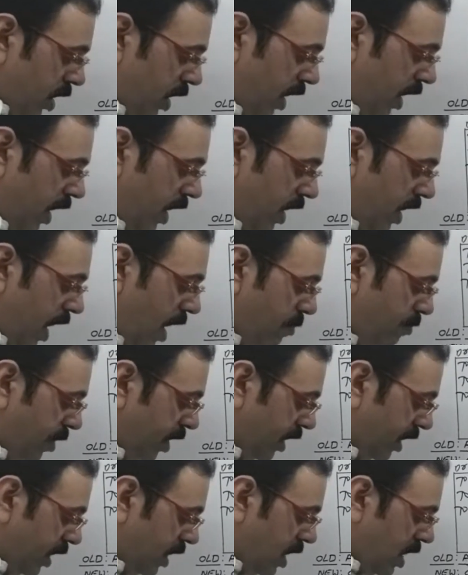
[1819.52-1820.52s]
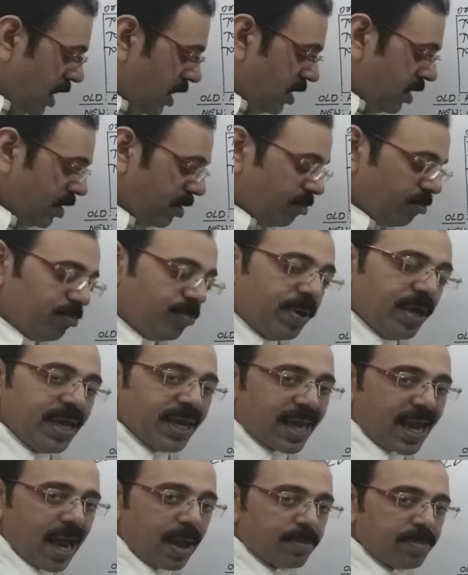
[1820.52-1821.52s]
A capital,
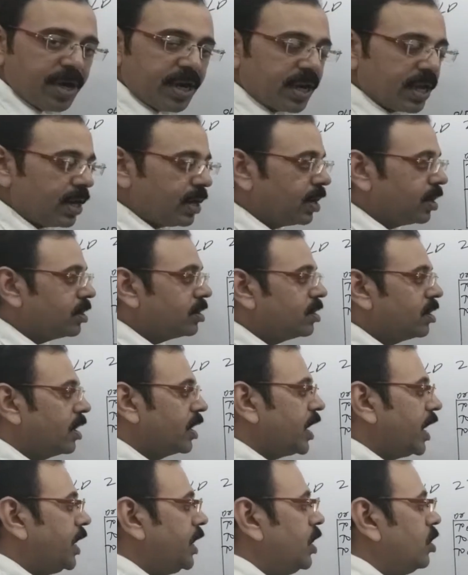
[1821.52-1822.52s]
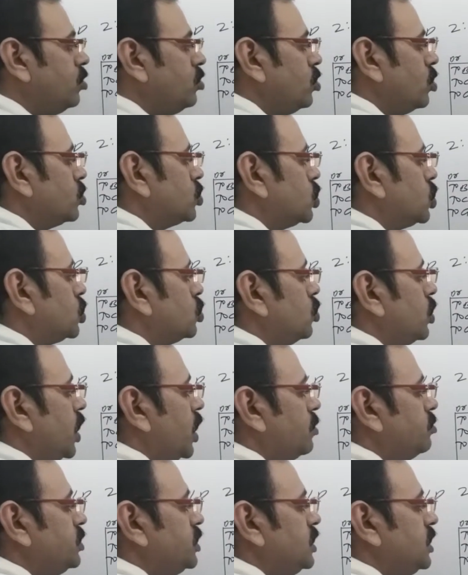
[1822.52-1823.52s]
B capital. Write down those two
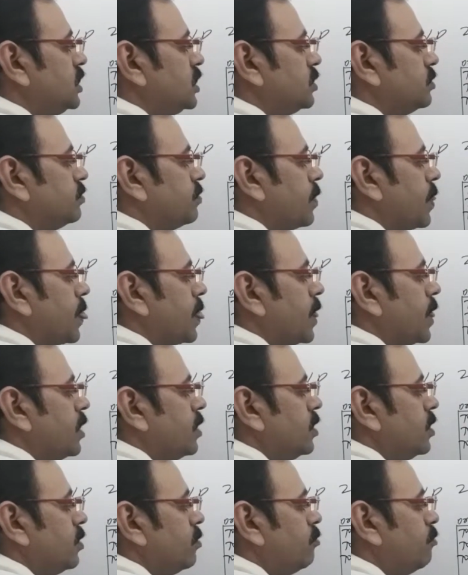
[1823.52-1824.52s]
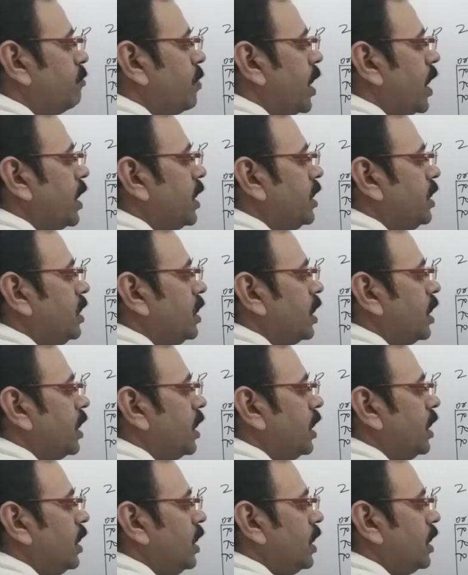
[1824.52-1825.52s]
names here. By
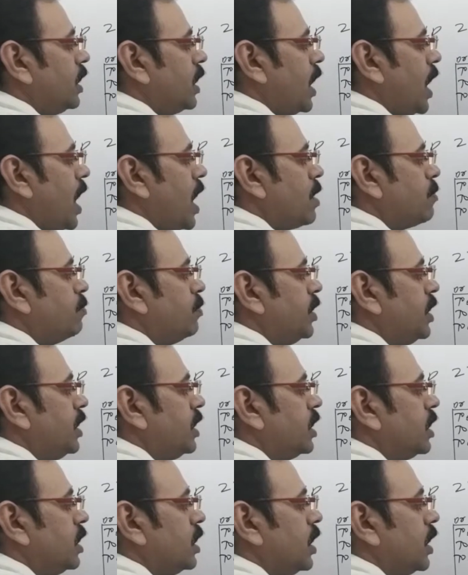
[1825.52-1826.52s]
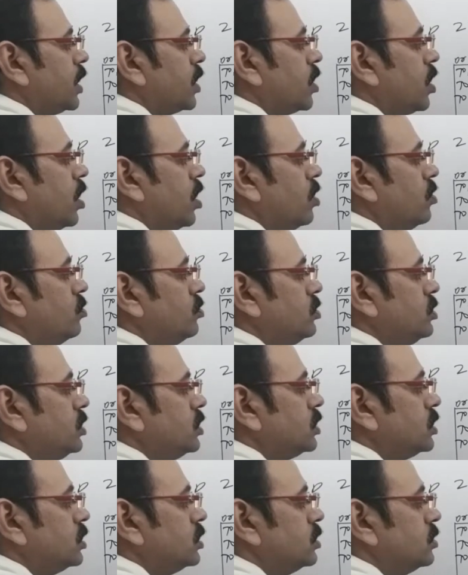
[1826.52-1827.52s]
A capital account,
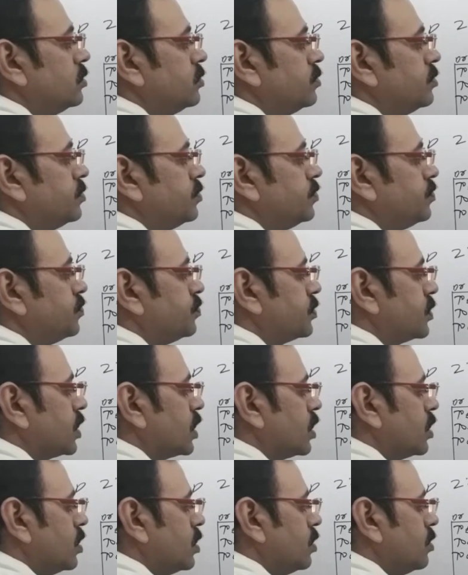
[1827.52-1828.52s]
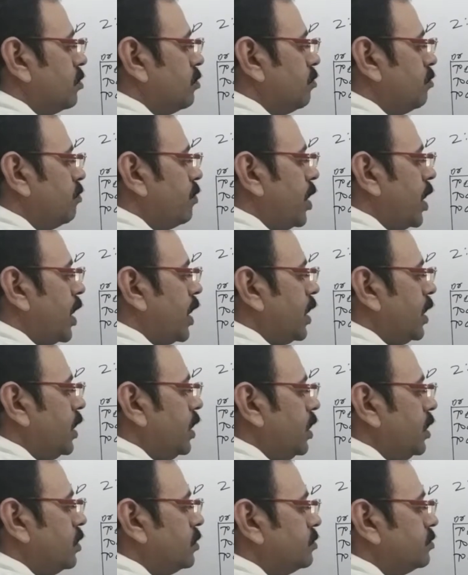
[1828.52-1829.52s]

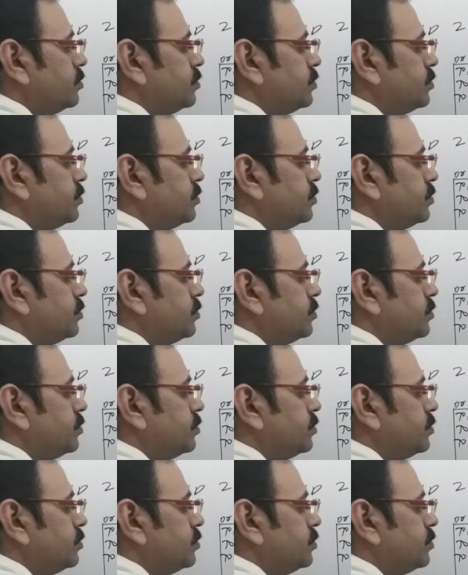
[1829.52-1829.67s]
by